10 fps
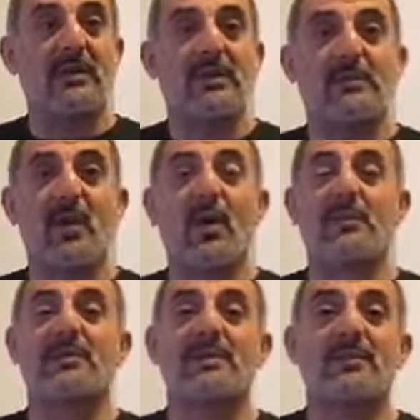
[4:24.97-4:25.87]

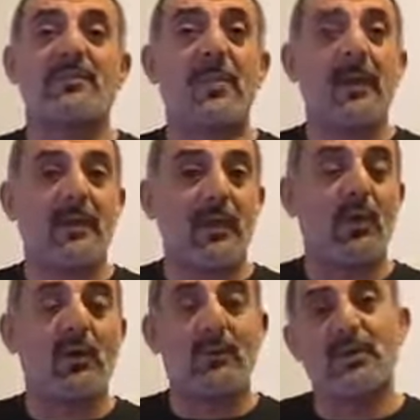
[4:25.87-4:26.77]
poems, that were
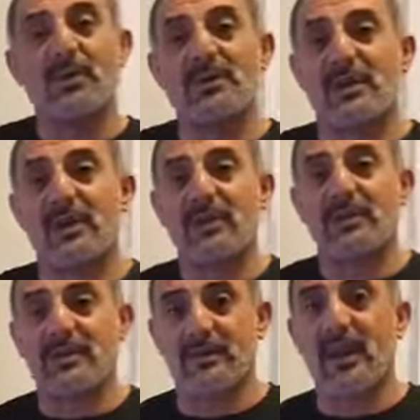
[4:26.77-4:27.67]
composed on a
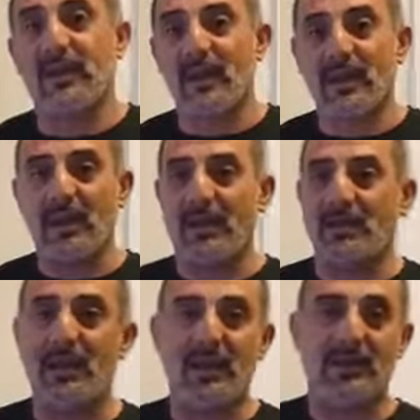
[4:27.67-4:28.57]
Sama'i Thaqil, on a
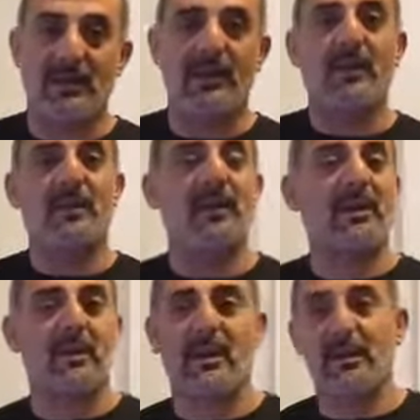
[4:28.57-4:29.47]
10/8 in Arabic. Like
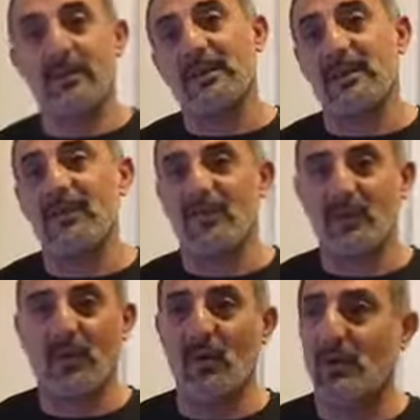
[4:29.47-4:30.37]
I myself
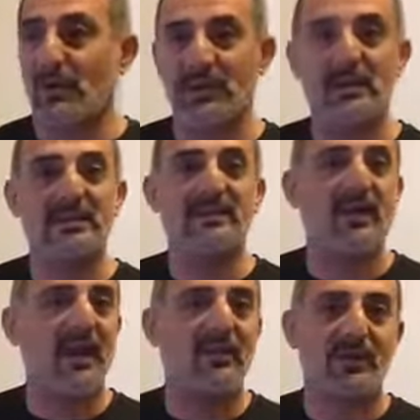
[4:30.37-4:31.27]
know at least
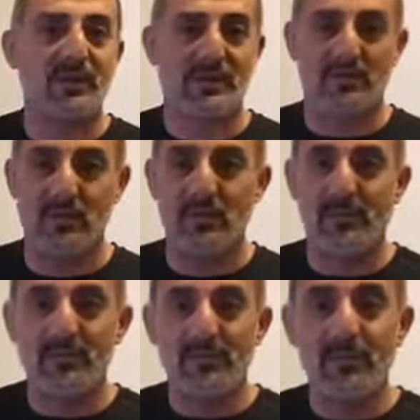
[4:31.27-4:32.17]
5 or 6 of them.
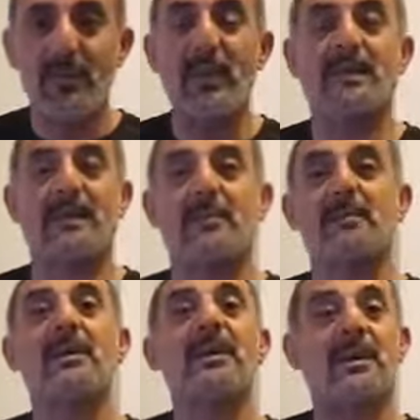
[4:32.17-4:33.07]

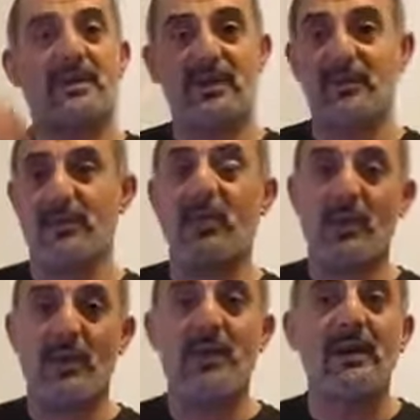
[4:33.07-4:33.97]
There's even more.
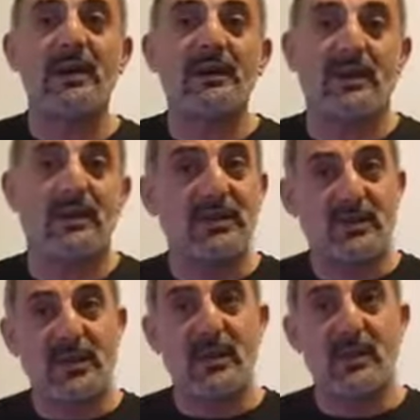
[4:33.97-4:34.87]
So just to
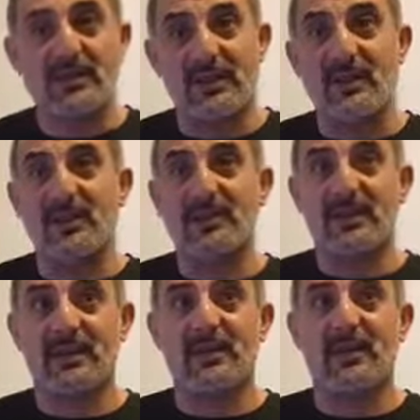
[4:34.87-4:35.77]
tell you, that's another
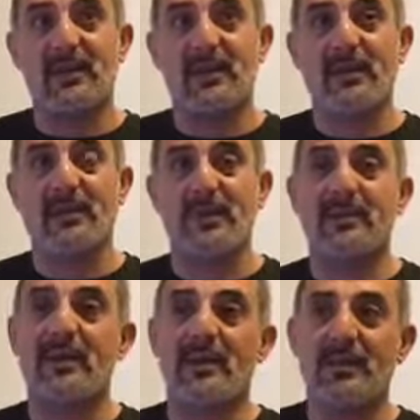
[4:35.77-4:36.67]
thing, that
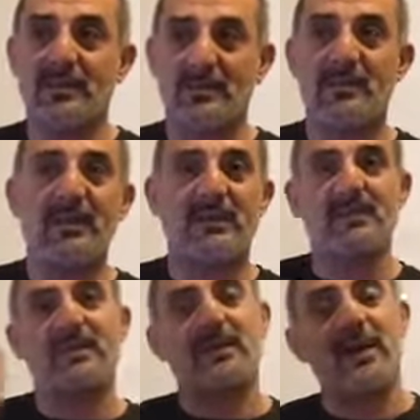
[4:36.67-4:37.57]
this beat is
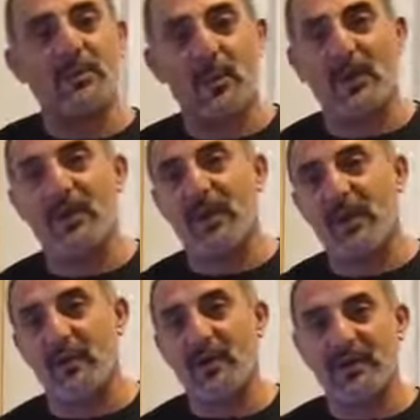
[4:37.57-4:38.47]
ingrained more in the
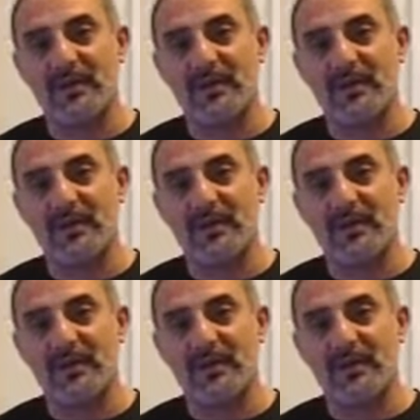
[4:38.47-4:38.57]
Arabic